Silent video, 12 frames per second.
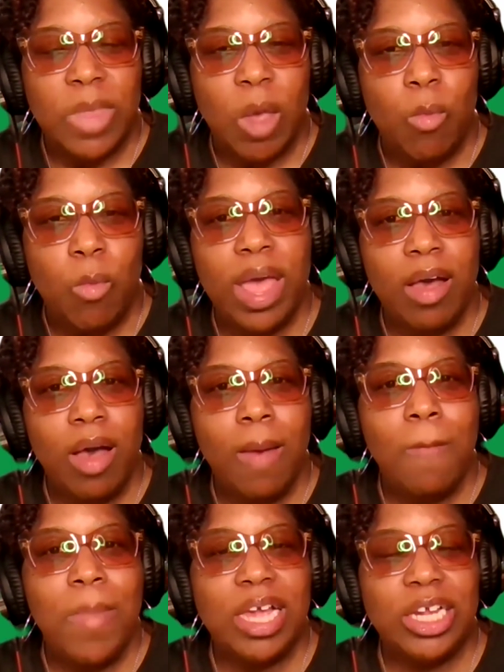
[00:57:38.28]
Well, a
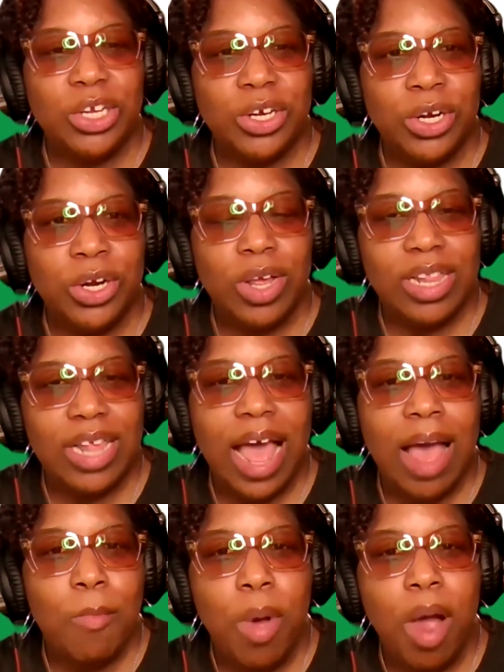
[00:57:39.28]
mixture, because
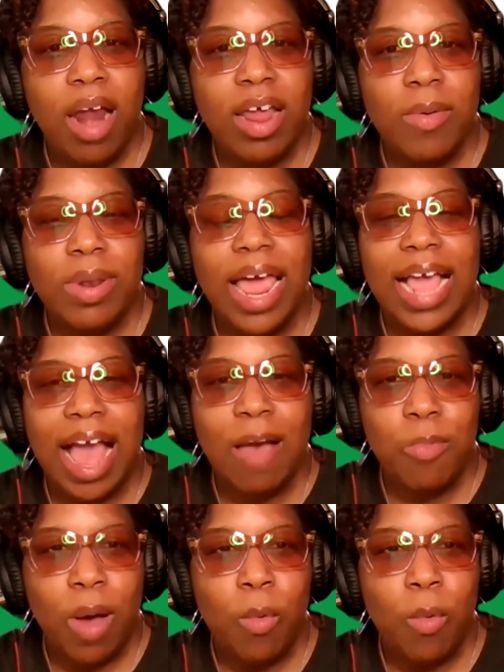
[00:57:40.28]
I